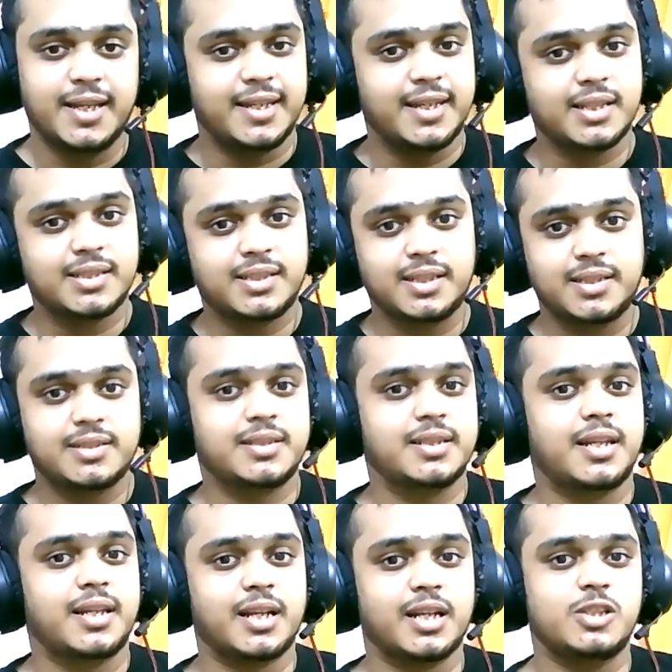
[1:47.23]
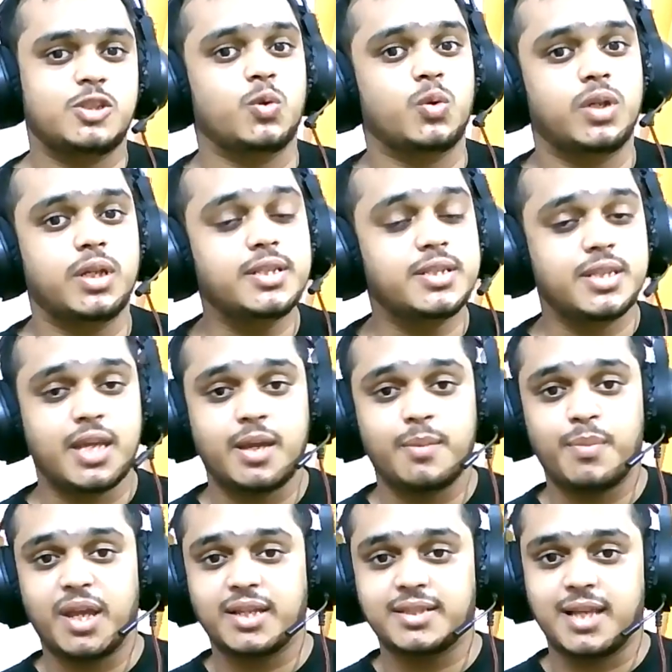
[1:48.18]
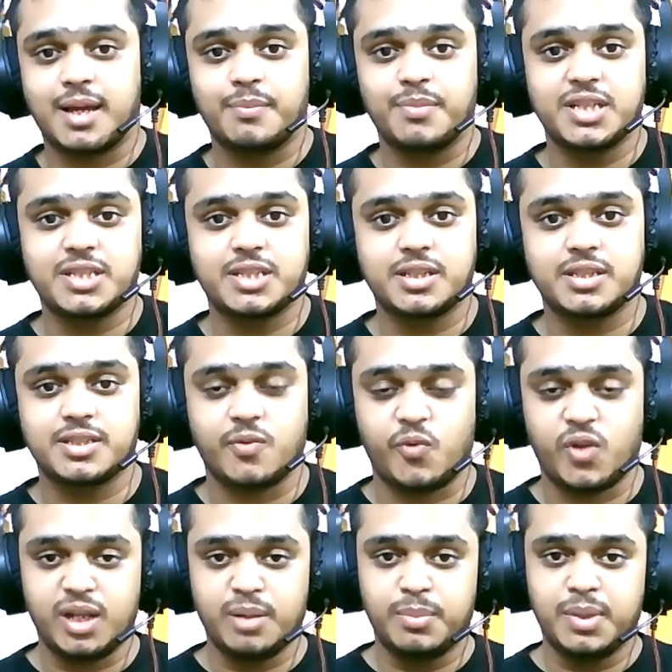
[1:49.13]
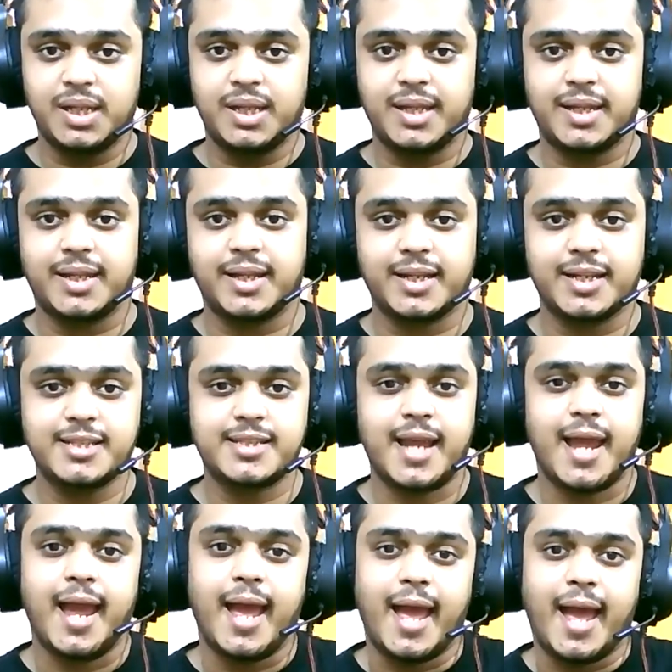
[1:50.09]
Yes, it is in English only. CMA examination is available in English